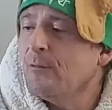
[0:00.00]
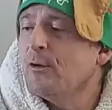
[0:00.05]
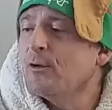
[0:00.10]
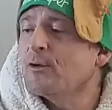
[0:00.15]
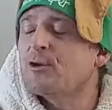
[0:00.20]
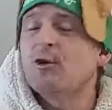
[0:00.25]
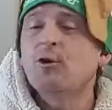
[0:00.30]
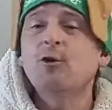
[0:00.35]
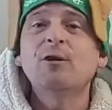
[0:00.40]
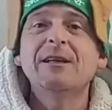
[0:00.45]

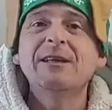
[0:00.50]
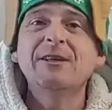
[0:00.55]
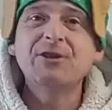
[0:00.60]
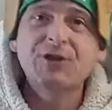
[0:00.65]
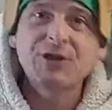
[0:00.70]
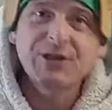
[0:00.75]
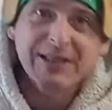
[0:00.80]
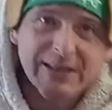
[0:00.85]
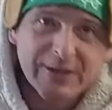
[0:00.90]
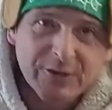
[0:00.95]
the
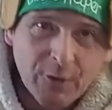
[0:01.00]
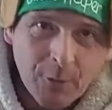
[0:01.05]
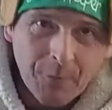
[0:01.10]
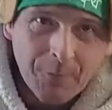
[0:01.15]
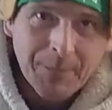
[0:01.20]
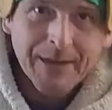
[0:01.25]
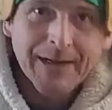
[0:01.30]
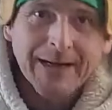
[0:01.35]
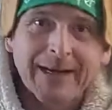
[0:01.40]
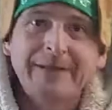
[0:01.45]
Chuckling Cheese
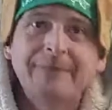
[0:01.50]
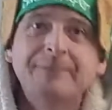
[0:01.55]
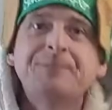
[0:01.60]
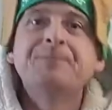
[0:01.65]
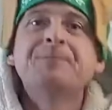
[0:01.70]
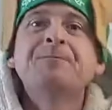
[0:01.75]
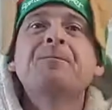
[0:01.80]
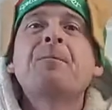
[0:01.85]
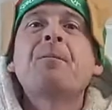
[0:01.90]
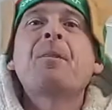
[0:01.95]
Company
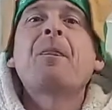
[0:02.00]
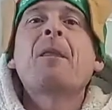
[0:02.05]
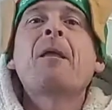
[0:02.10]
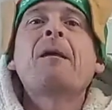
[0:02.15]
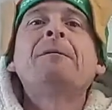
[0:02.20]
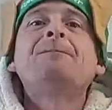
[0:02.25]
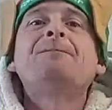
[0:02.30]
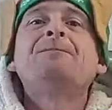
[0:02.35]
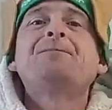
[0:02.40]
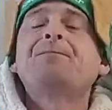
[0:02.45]

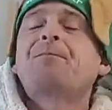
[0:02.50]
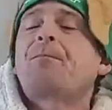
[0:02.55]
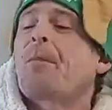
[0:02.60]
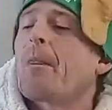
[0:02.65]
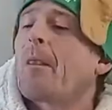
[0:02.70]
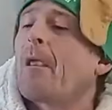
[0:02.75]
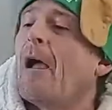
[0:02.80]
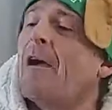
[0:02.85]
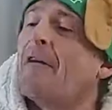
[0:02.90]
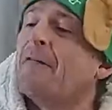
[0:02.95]

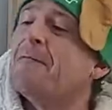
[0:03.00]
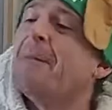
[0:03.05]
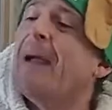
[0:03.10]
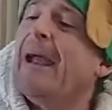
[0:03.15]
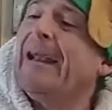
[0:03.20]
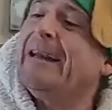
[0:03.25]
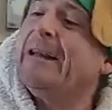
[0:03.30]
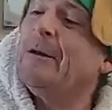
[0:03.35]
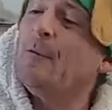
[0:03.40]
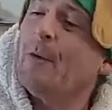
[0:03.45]
have
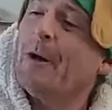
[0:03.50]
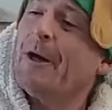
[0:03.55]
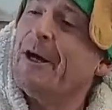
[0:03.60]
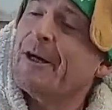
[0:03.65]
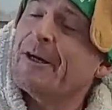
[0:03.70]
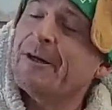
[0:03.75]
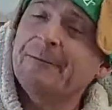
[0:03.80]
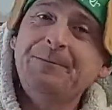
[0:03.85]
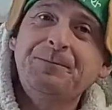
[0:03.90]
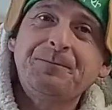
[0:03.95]
made it
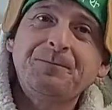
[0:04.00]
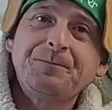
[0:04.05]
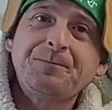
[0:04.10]
work.